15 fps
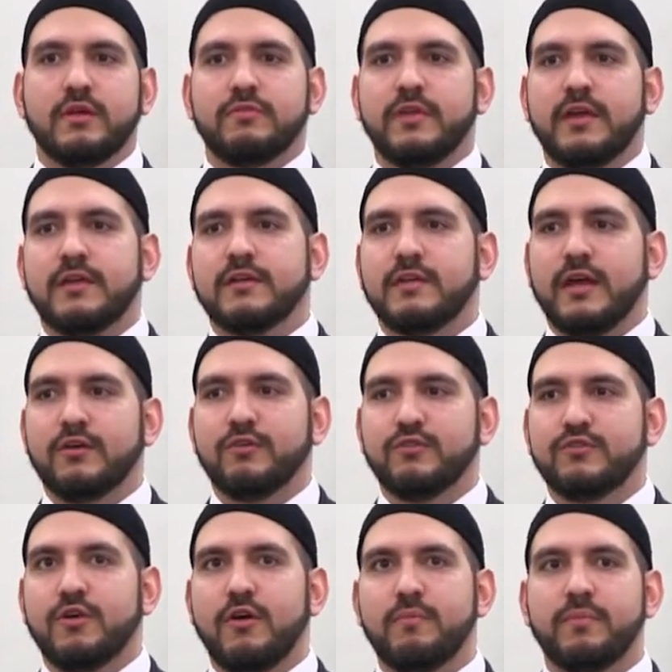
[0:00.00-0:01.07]
they can get a
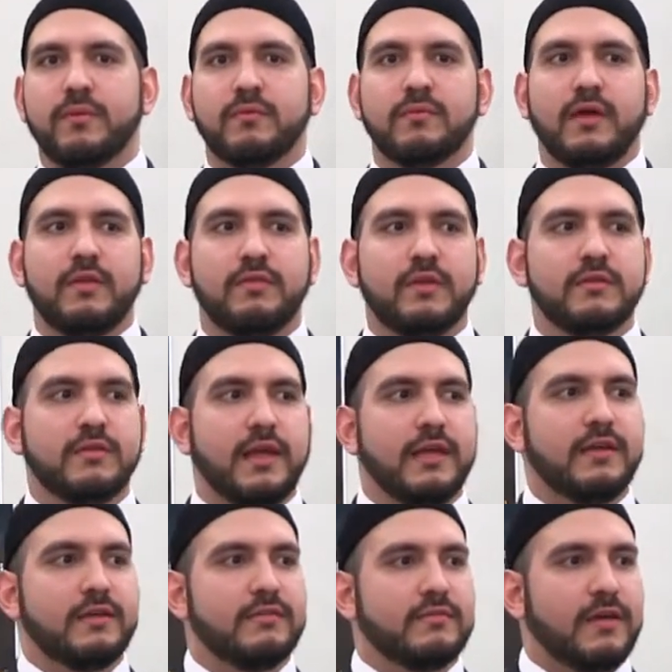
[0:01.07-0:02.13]
good job, and then they
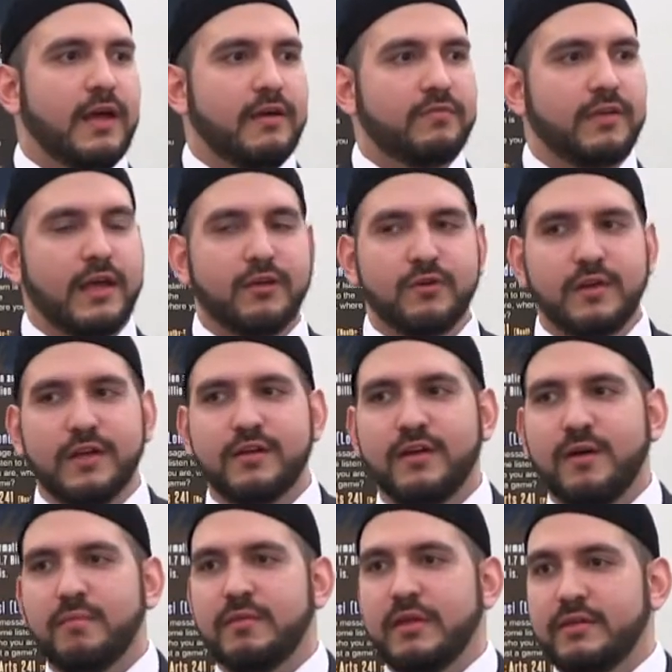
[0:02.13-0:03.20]
can get a good
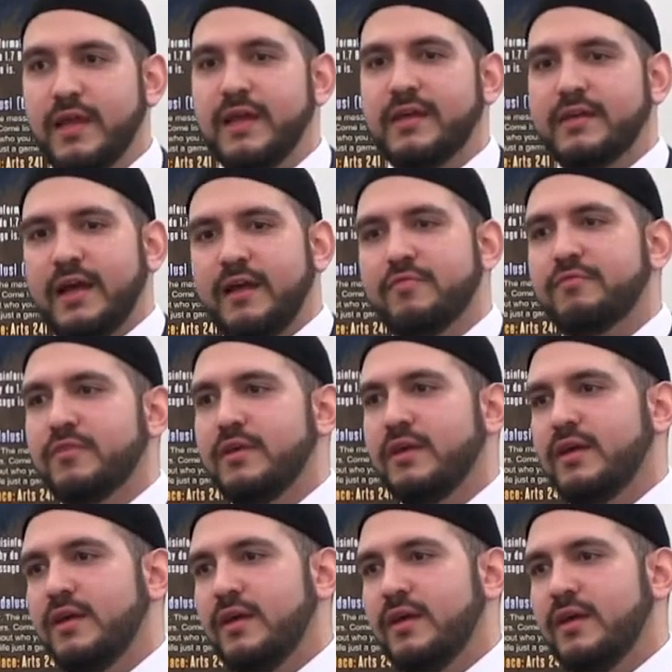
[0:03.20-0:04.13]
income, and then they can have